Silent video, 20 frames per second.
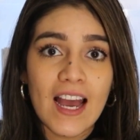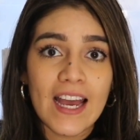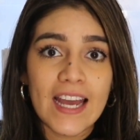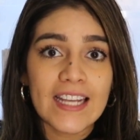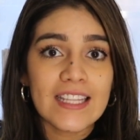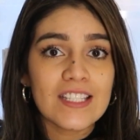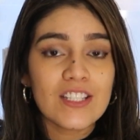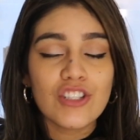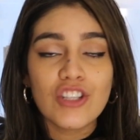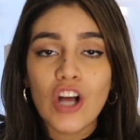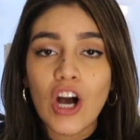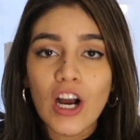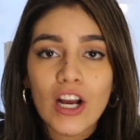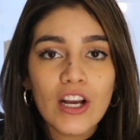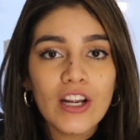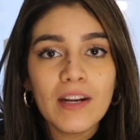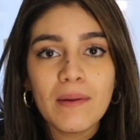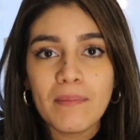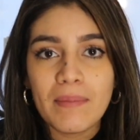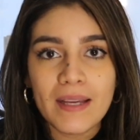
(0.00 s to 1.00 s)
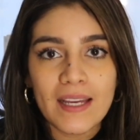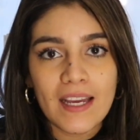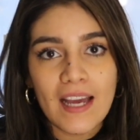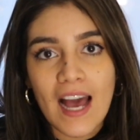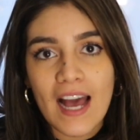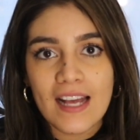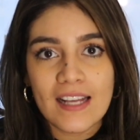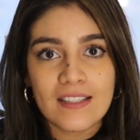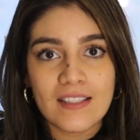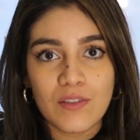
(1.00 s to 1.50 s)
It's not gonna be
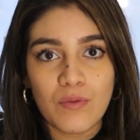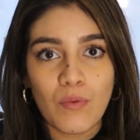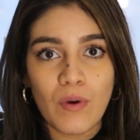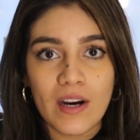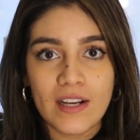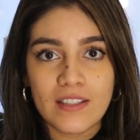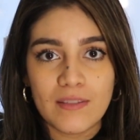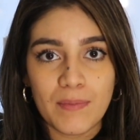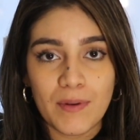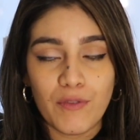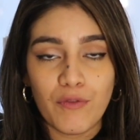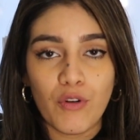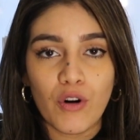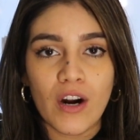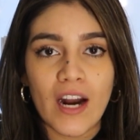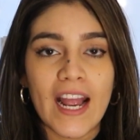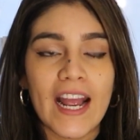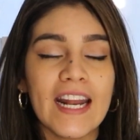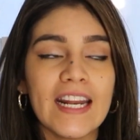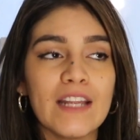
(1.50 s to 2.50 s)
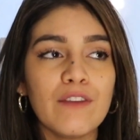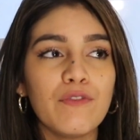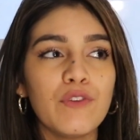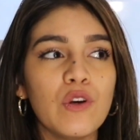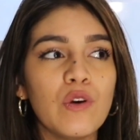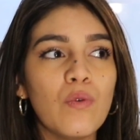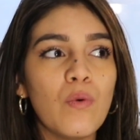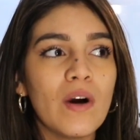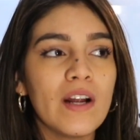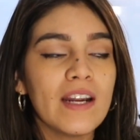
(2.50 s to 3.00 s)
as it was before, and if
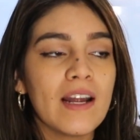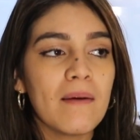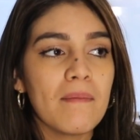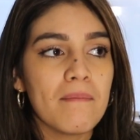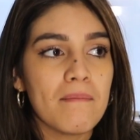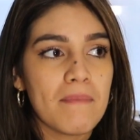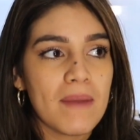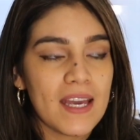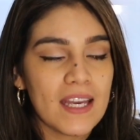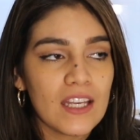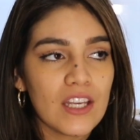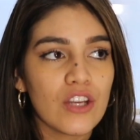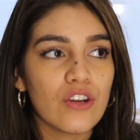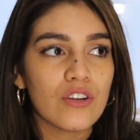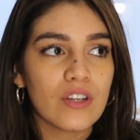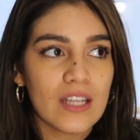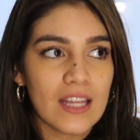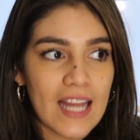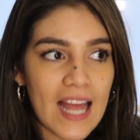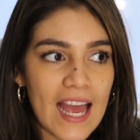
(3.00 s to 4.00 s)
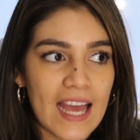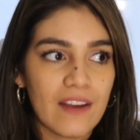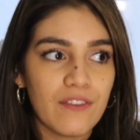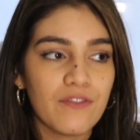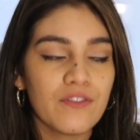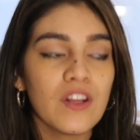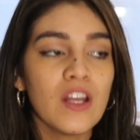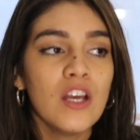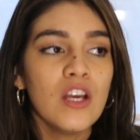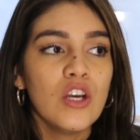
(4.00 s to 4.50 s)
you wanna make your life
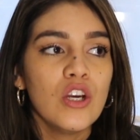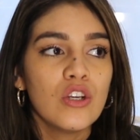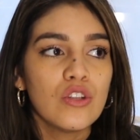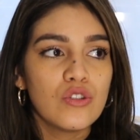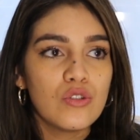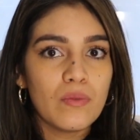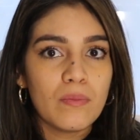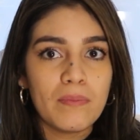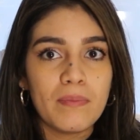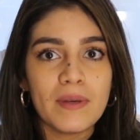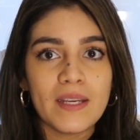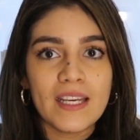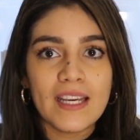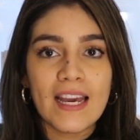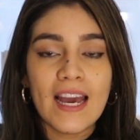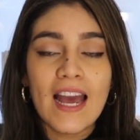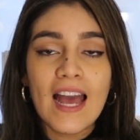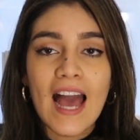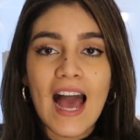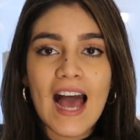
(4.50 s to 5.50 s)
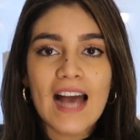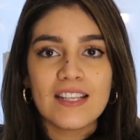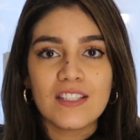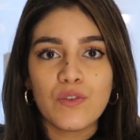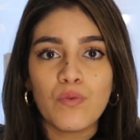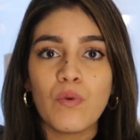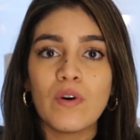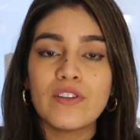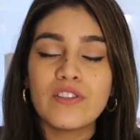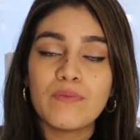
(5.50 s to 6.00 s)
to be as
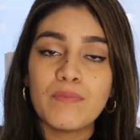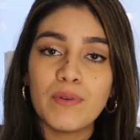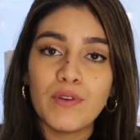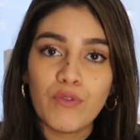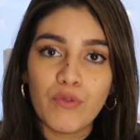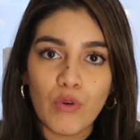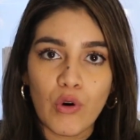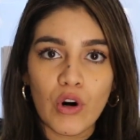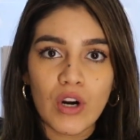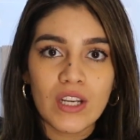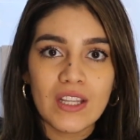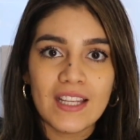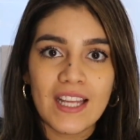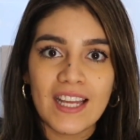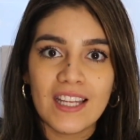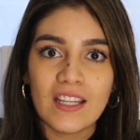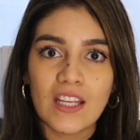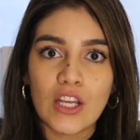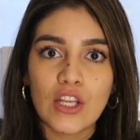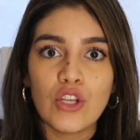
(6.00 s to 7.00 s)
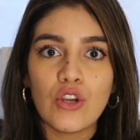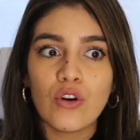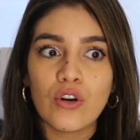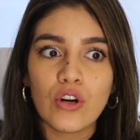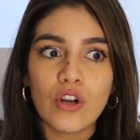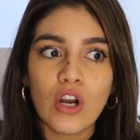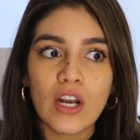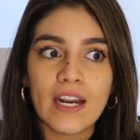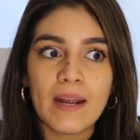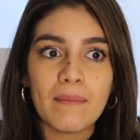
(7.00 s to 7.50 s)
it was before, then you're
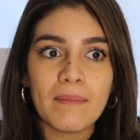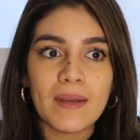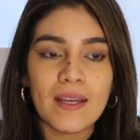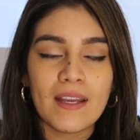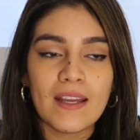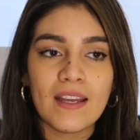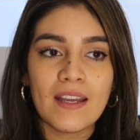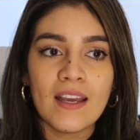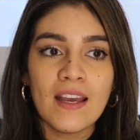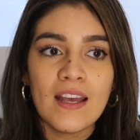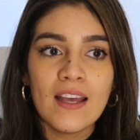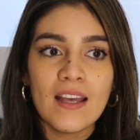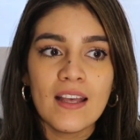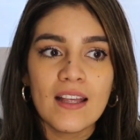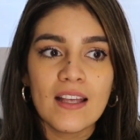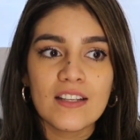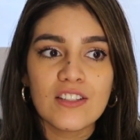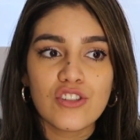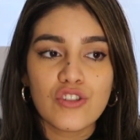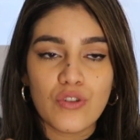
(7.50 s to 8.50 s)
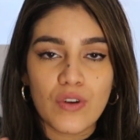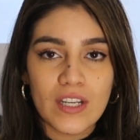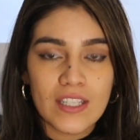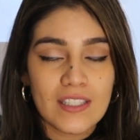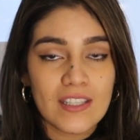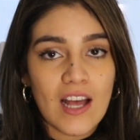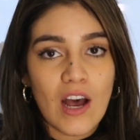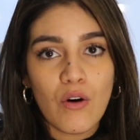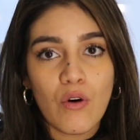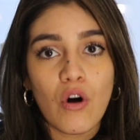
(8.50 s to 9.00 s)
gonna be
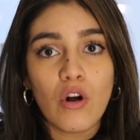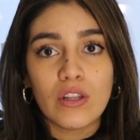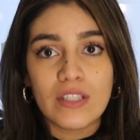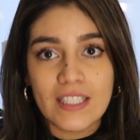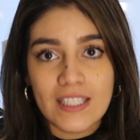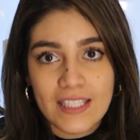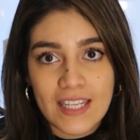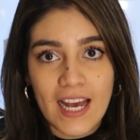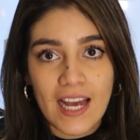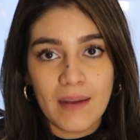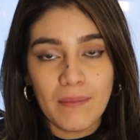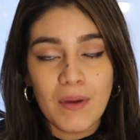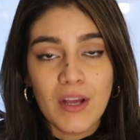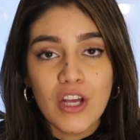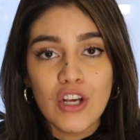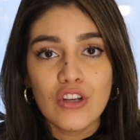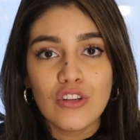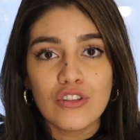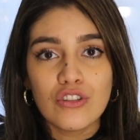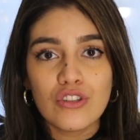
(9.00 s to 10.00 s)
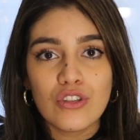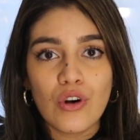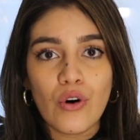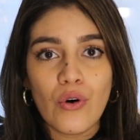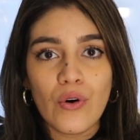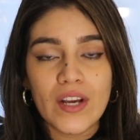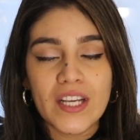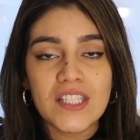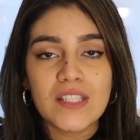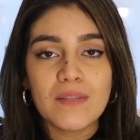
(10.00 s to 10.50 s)
stressed out all the time.
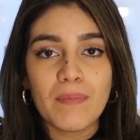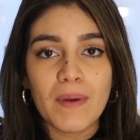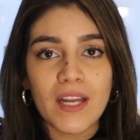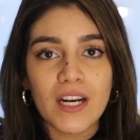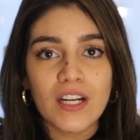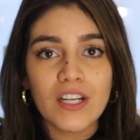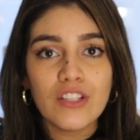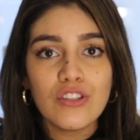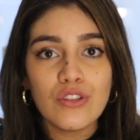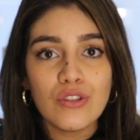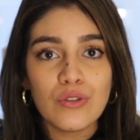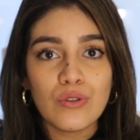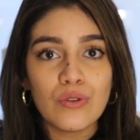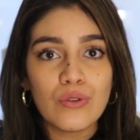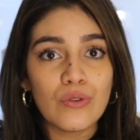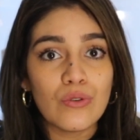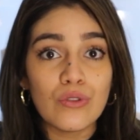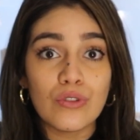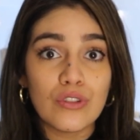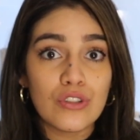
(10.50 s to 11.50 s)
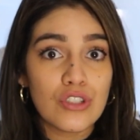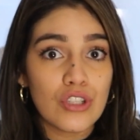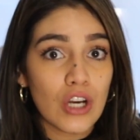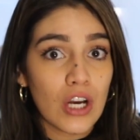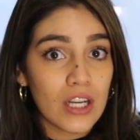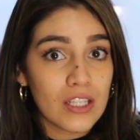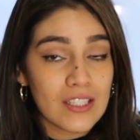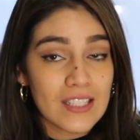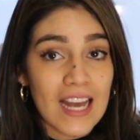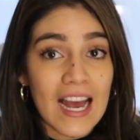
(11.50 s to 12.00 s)
So it's better to
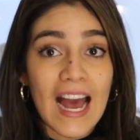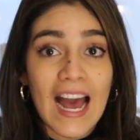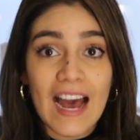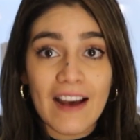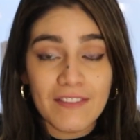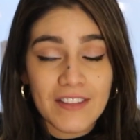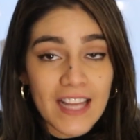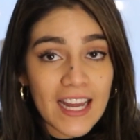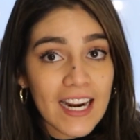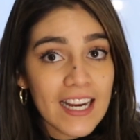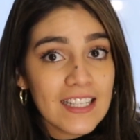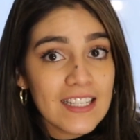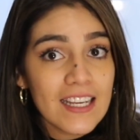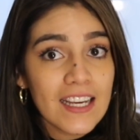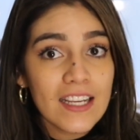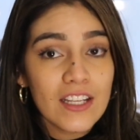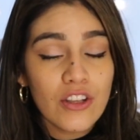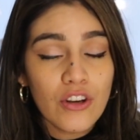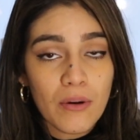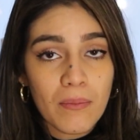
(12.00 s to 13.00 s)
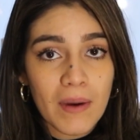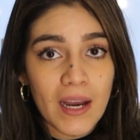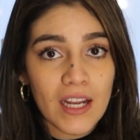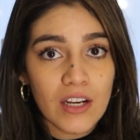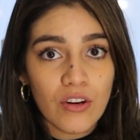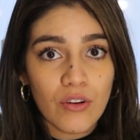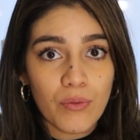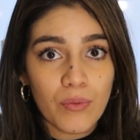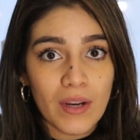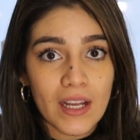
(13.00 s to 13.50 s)
just have that idea in your
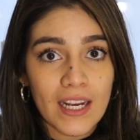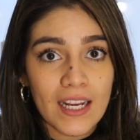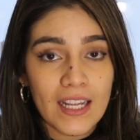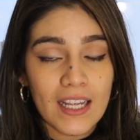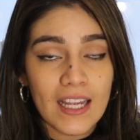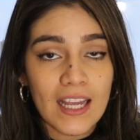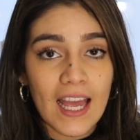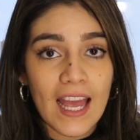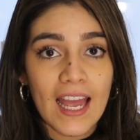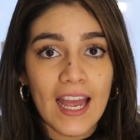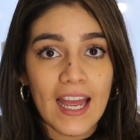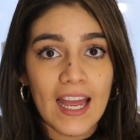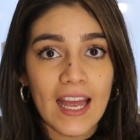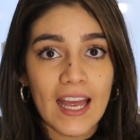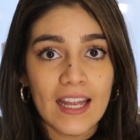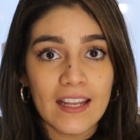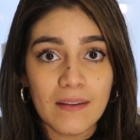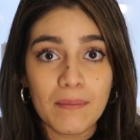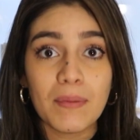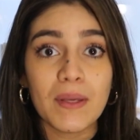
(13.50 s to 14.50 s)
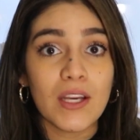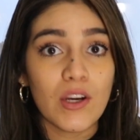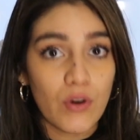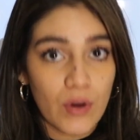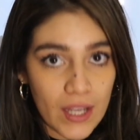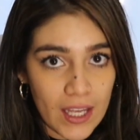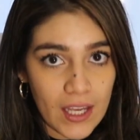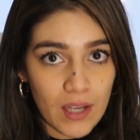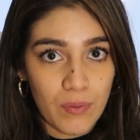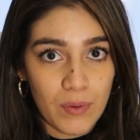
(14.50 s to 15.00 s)
mind already and be
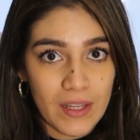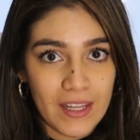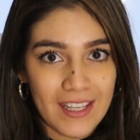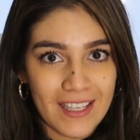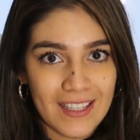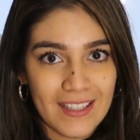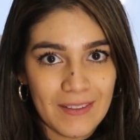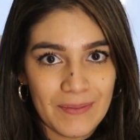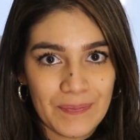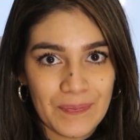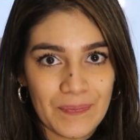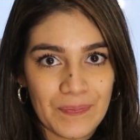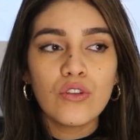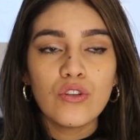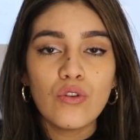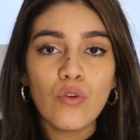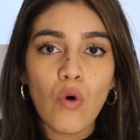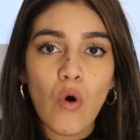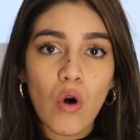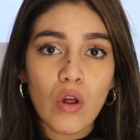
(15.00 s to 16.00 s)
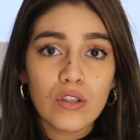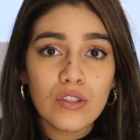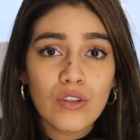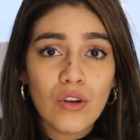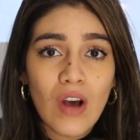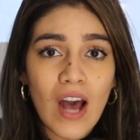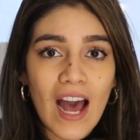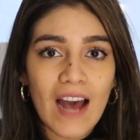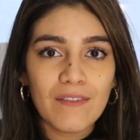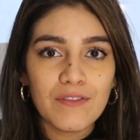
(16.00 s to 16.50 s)
okay with it. You also
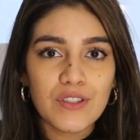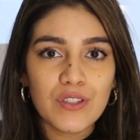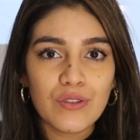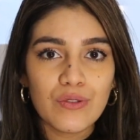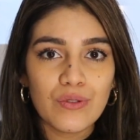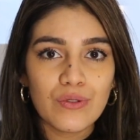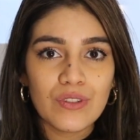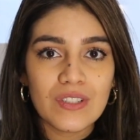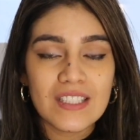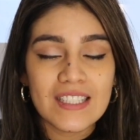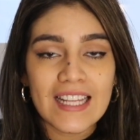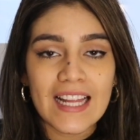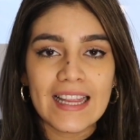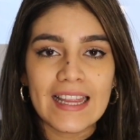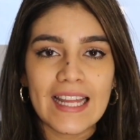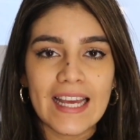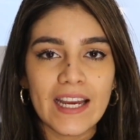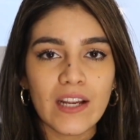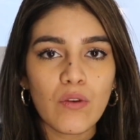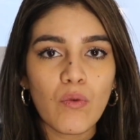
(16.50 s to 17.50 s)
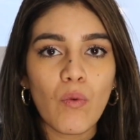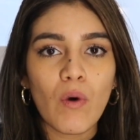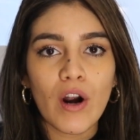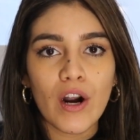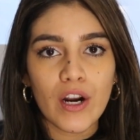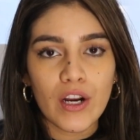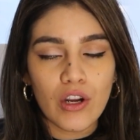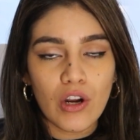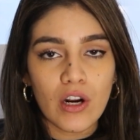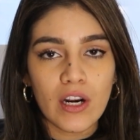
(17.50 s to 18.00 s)
have to select what
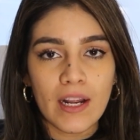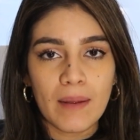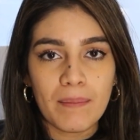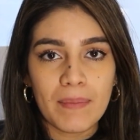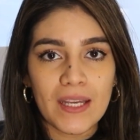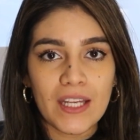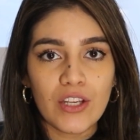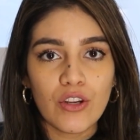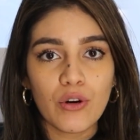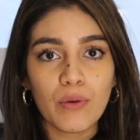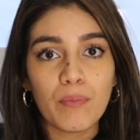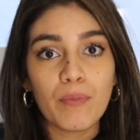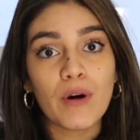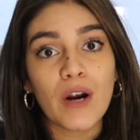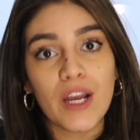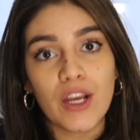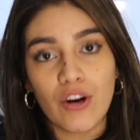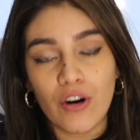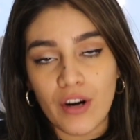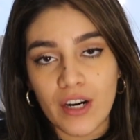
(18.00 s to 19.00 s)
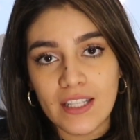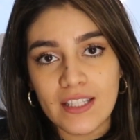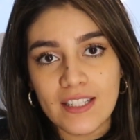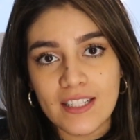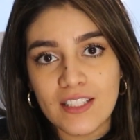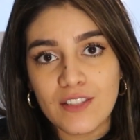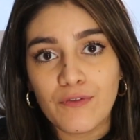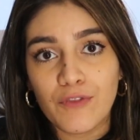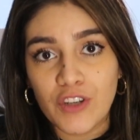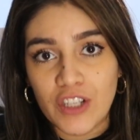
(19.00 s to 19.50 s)
are gonna be your
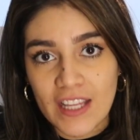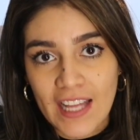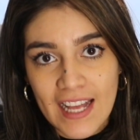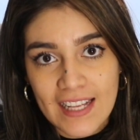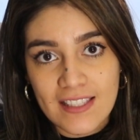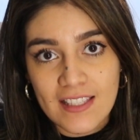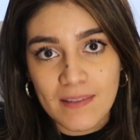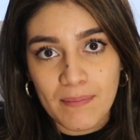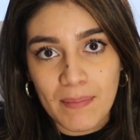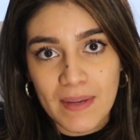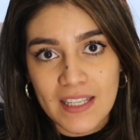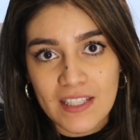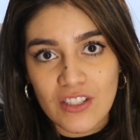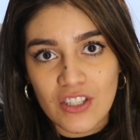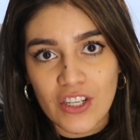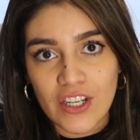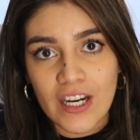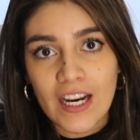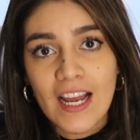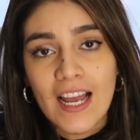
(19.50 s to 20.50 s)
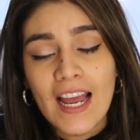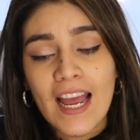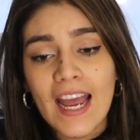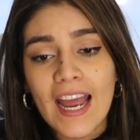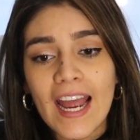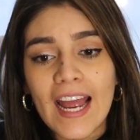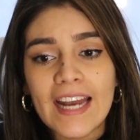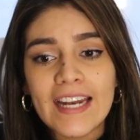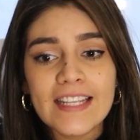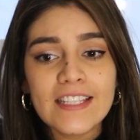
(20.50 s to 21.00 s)
priorities for that semester,
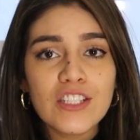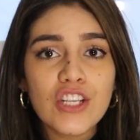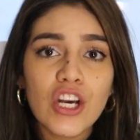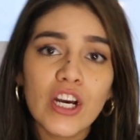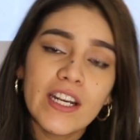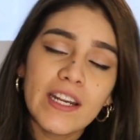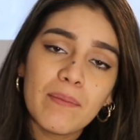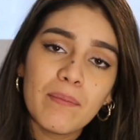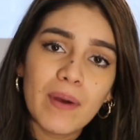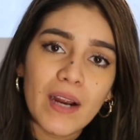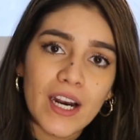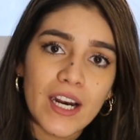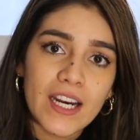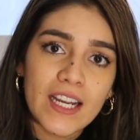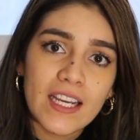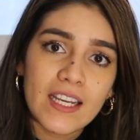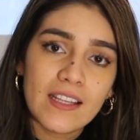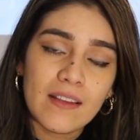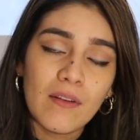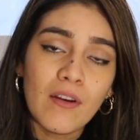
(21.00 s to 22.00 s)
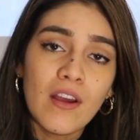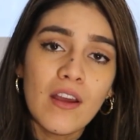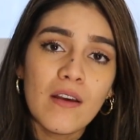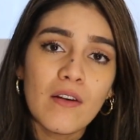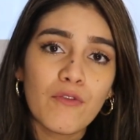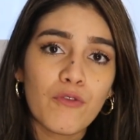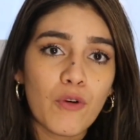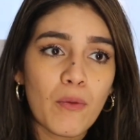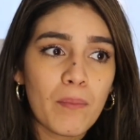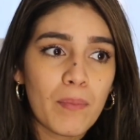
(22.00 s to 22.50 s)
and it's gonna vary
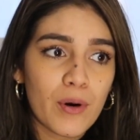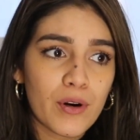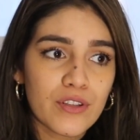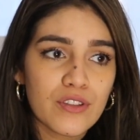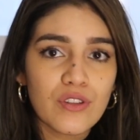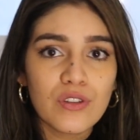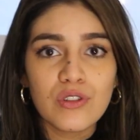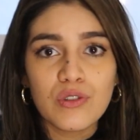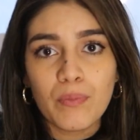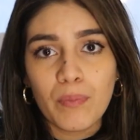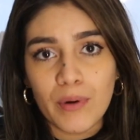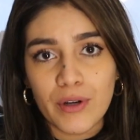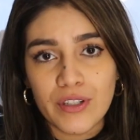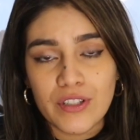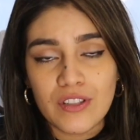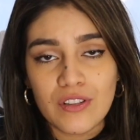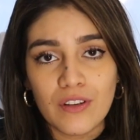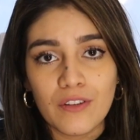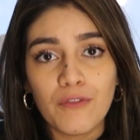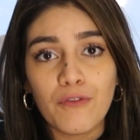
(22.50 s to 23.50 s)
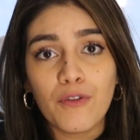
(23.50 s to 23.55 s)
from person to person.